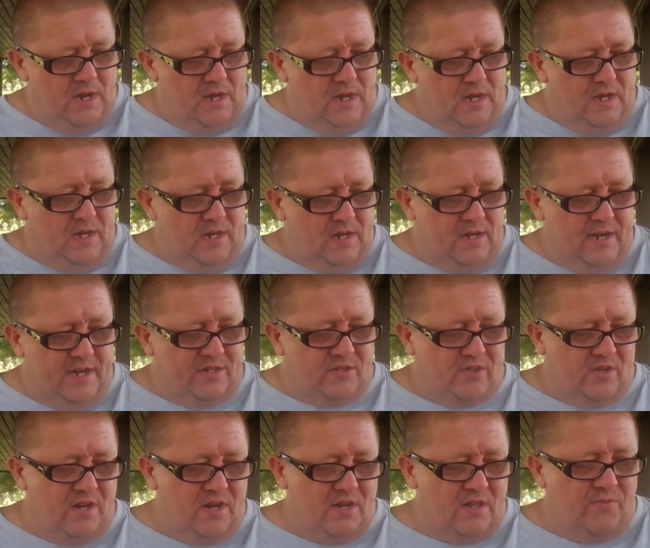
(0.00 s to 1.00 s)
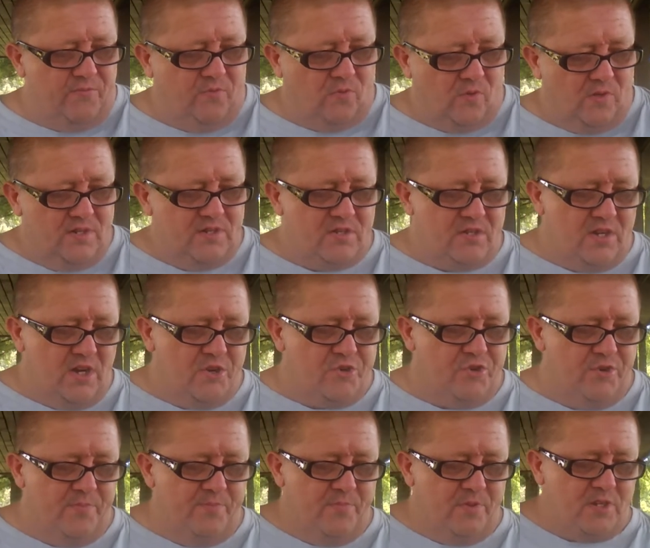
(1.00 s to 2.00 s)
Answer here, the foreign
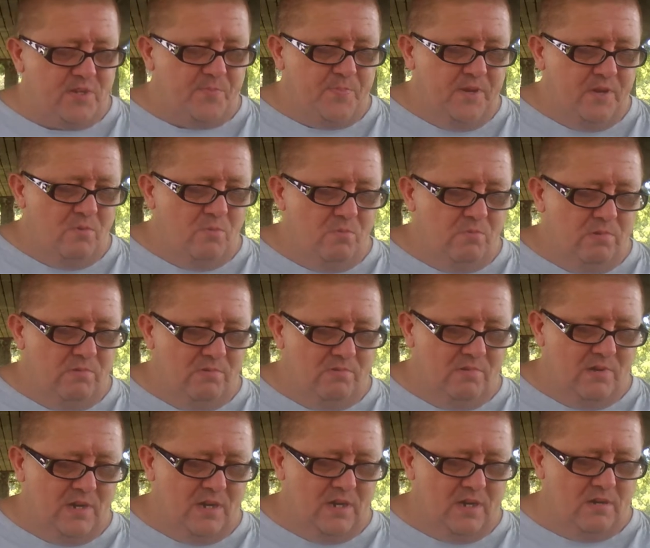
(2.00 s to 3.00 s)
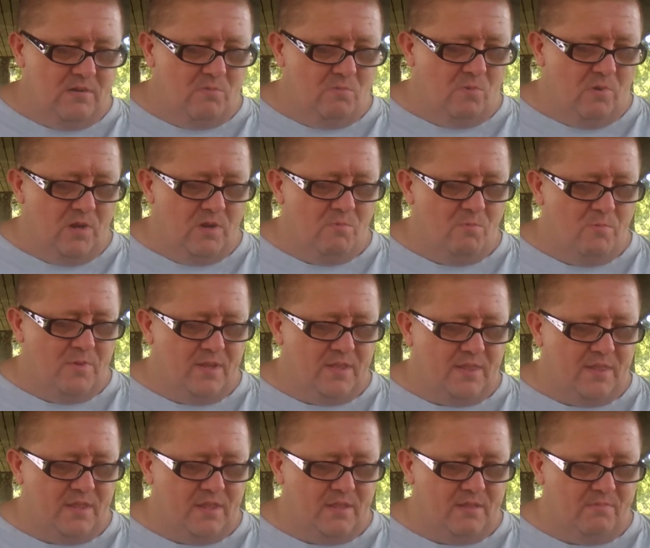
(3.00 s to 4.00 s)
station must be one with
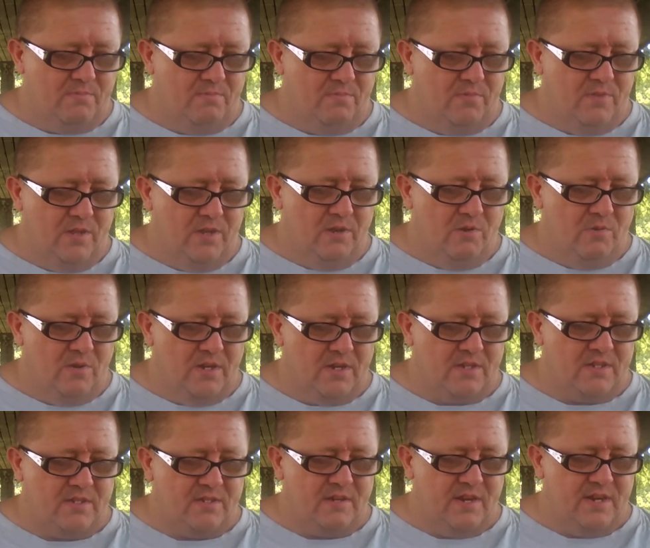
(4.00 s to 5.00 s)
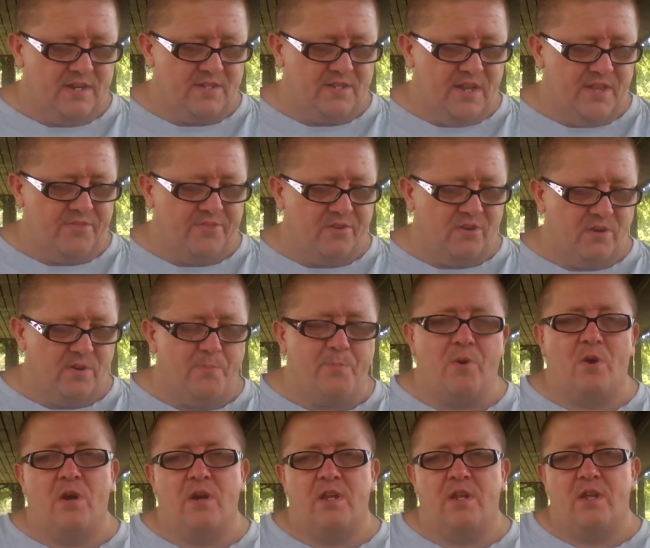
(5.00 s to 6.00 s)
the U.S. has a
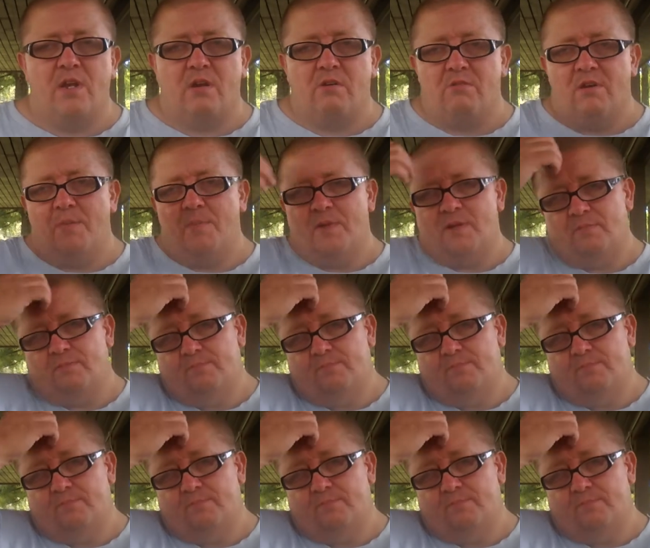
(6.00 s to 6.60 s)
third-party agreement.